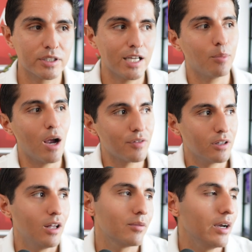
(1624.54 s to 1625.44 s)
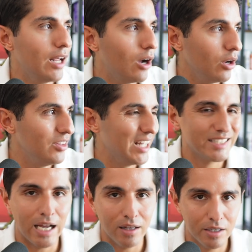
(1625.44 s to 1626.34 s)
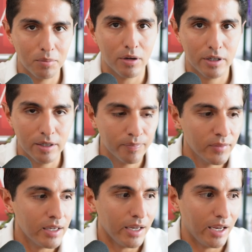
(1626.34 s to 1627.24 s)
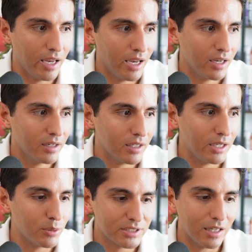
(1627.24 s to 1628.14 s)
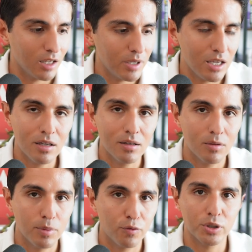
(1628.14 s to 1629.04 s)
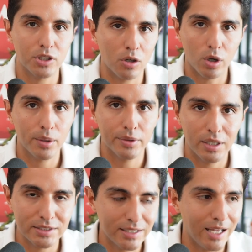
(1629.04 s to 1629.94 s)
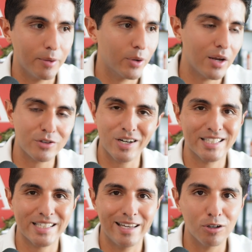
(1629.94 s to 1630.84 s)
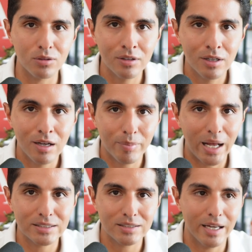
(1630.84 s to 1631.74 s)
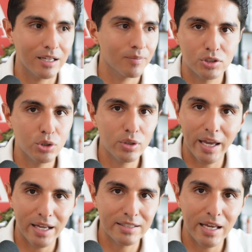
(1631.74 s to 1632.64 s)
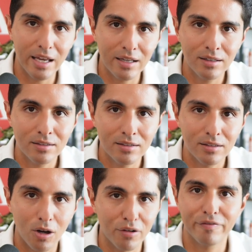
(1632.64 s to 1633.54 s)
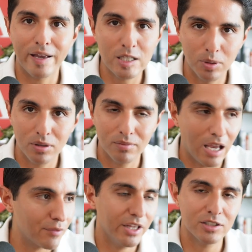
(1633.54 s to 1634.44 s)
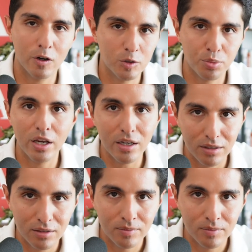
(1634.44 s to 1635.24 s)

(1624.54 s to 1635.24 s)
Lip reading: example, I have a client right now in the Italian market, and he was telling me before he started working with us, yeah, like whenever I try to scale past like 2K a day on Facebook, everything starts breaking.